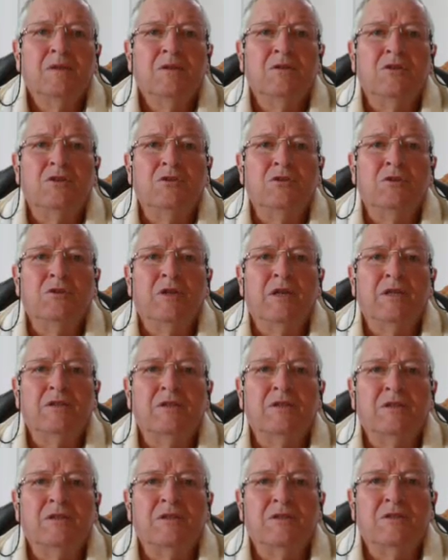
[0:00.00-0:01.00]
Yeshua
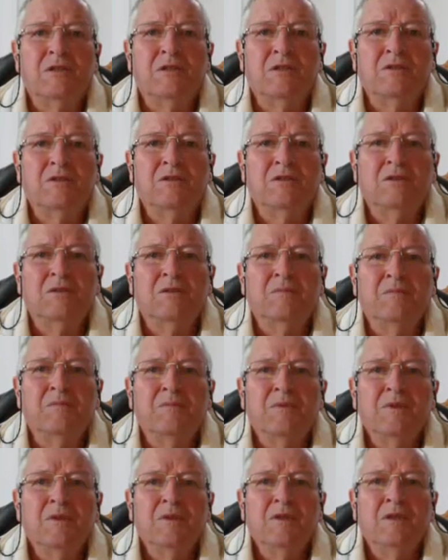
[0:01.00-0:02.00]
answered and said to them,
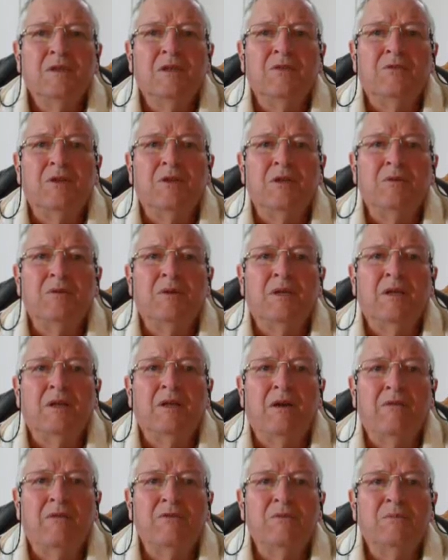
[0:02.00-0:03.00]
If anyone
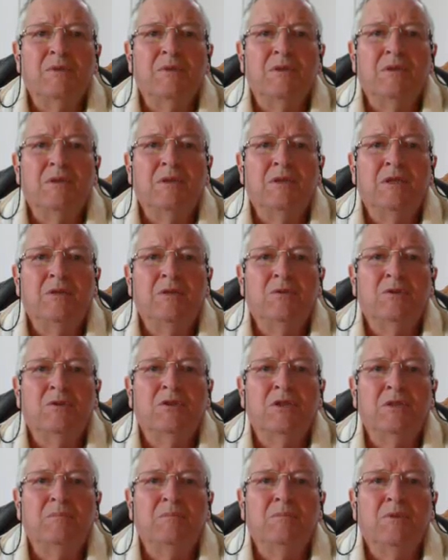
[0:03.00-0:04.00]
loves me, he will
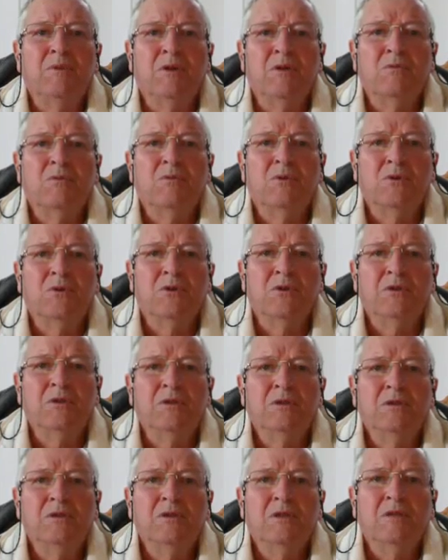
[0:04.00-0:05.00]
keep my
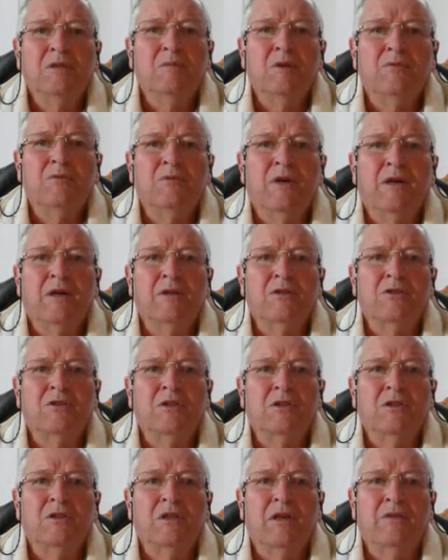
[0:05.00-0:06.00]
word, and my Father
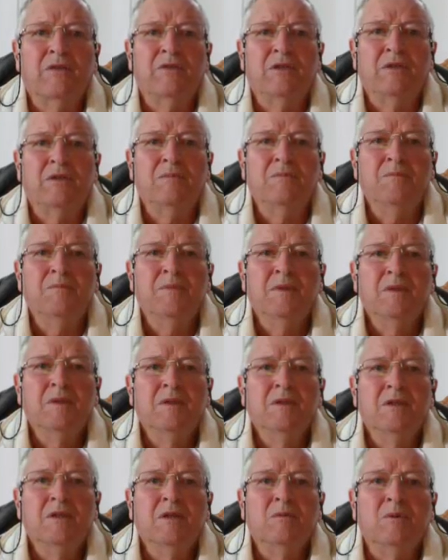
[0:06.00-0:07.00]
shall love him,
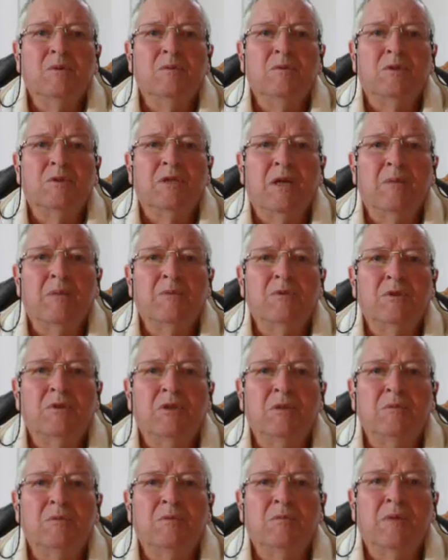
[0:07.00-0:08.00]
and we will come to
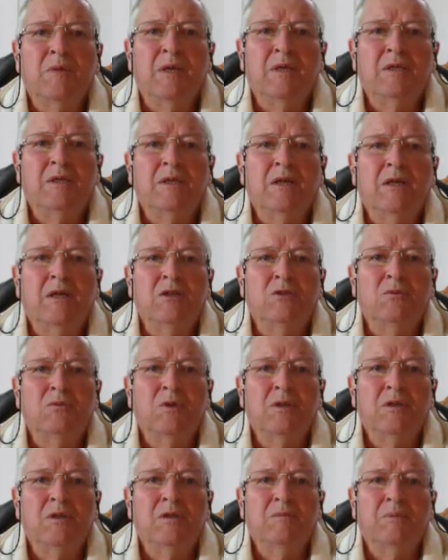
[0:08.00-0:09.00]
him and make a
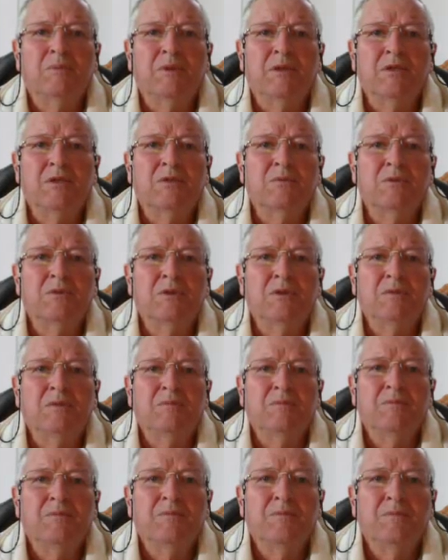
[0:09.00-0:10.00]
dwelling place with him.